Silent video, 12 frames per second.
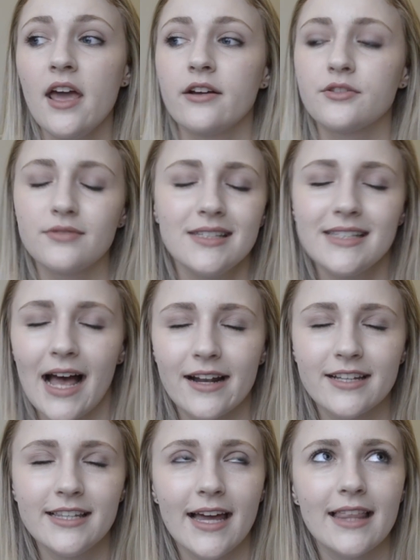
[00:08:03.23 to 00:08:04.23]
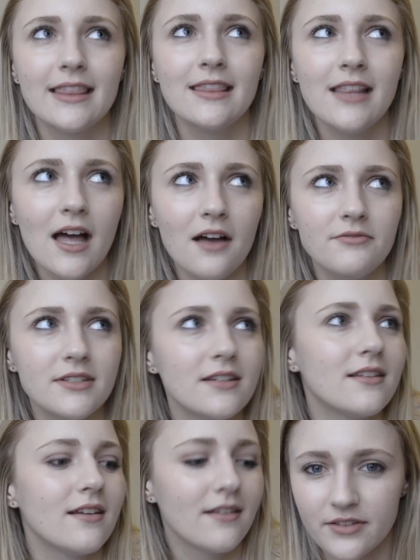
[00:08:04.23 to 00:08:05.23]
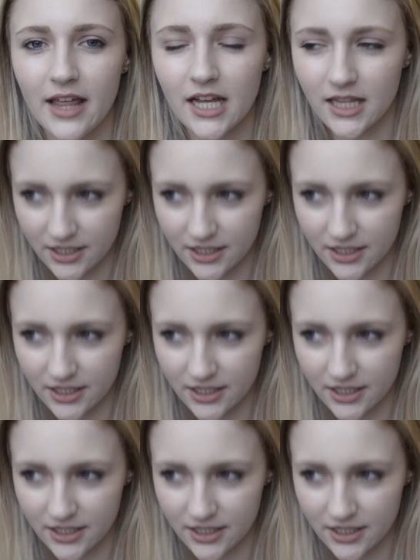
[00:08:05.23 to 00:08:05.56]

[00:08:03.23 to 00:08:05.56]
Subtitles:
I was really sad because I loved that